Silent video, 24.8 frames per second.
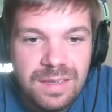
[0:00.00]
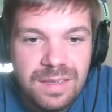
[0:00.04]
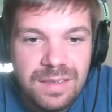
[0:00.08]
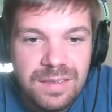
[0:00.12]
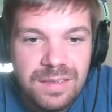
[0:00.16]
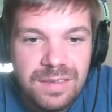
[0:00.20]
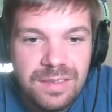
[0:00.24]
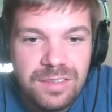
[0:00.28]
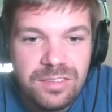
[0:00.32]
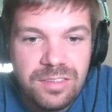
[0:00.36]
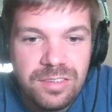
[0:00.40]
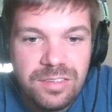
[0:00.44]

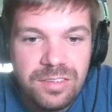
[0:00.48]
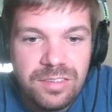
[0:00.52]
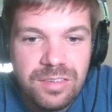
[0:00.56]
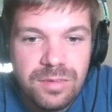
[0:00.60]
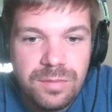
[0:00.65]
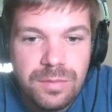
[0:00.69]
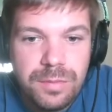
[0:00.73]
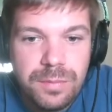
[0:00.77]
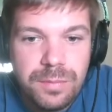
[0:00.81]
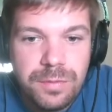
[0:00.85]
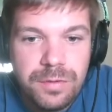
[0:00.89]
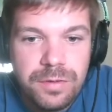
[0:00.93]
This
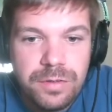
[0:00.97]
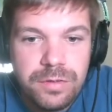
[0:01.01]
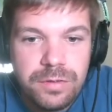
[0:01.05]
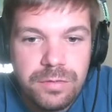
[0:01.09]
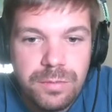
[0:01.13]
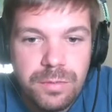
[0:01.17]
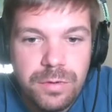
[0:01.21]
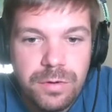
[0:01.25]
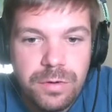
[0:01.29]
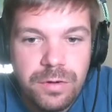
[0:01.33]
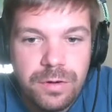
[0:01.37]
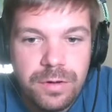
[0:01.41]
system will produce
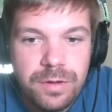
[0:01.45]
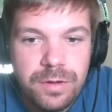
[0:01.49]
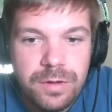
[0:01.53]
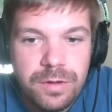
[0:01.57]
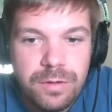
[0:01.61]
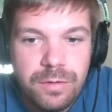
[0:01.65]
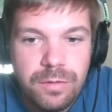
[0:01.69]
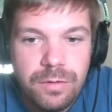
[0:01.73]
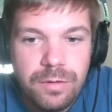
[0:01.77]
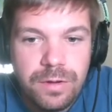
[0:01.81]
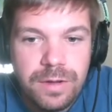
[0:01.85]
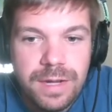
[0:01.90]
more
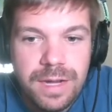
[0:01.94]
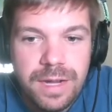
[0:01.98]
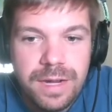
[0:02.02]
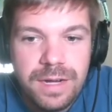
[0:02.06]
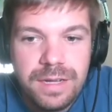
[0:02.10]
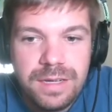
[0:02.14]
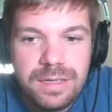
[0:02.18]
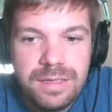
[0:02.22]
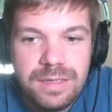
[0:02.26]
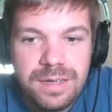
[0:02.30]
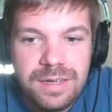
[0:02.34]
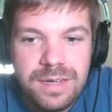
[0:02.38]

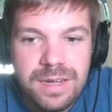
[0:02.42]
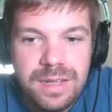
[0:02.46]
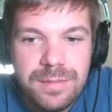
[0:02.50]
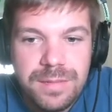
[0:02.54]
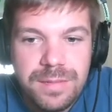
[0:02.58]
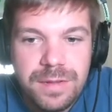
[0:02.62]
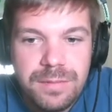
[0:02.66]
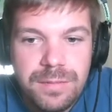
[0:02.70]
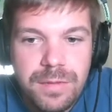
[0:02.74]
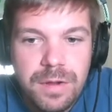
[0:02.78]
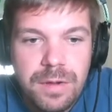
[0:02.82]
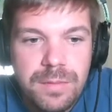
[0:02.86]
organic,
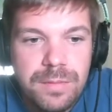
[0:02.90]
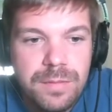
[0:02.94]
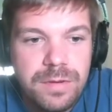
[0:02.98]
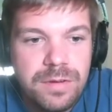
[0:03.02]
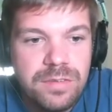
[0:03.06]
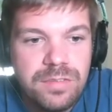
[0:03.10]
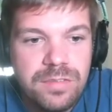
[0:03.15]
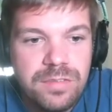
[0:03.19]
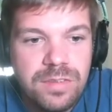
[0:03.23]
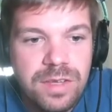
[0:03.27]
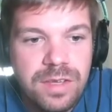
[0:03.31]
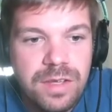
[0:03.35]
dynamic
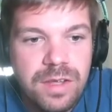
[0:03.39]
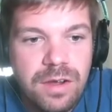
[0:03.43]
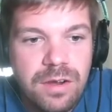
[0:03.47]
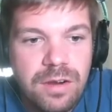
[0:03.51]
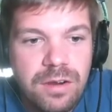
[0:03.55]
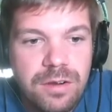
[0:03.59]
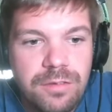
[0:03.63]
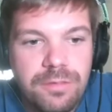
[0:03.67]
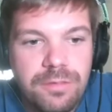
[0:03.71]
moments that are